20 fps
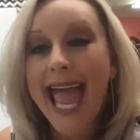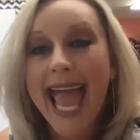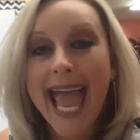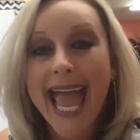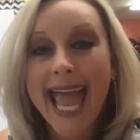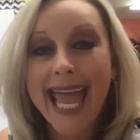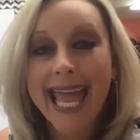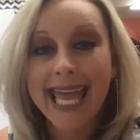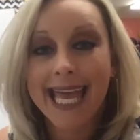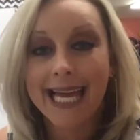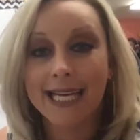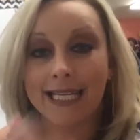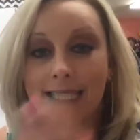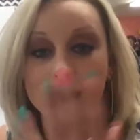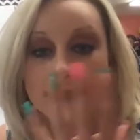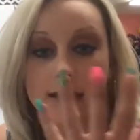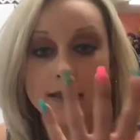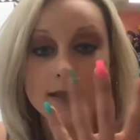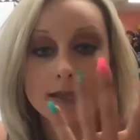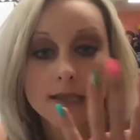
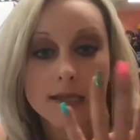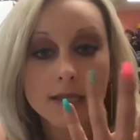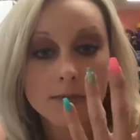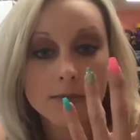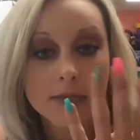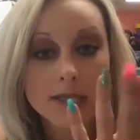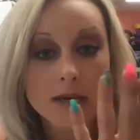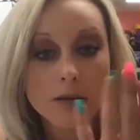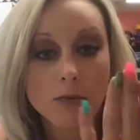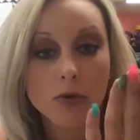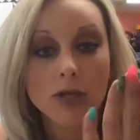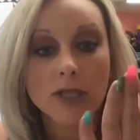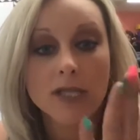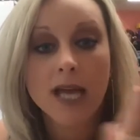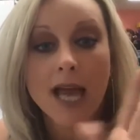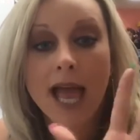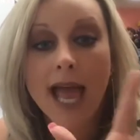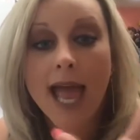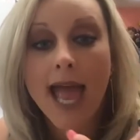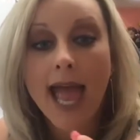Hand, this is Miss Elmore's
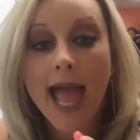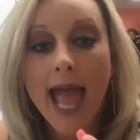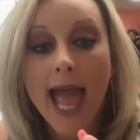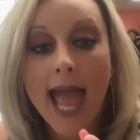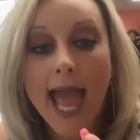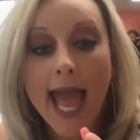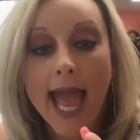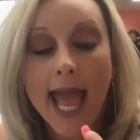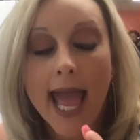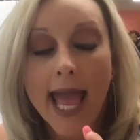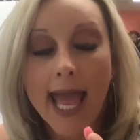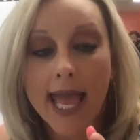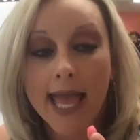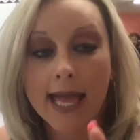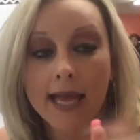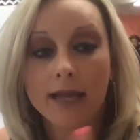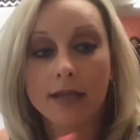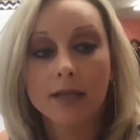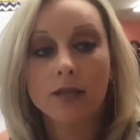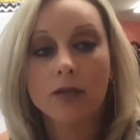
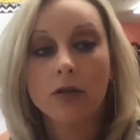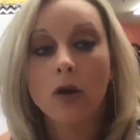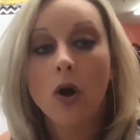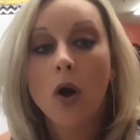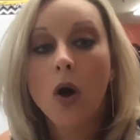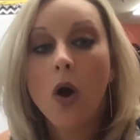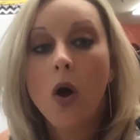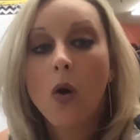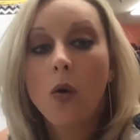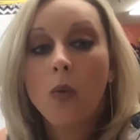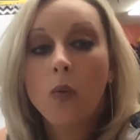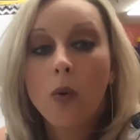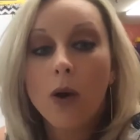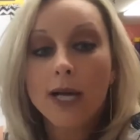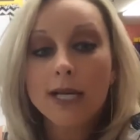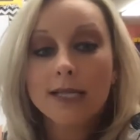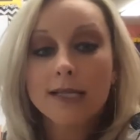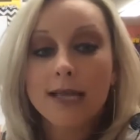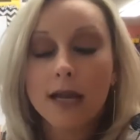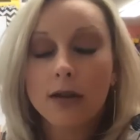hand.
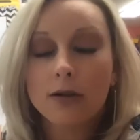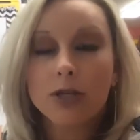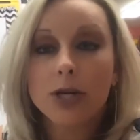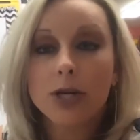What sound do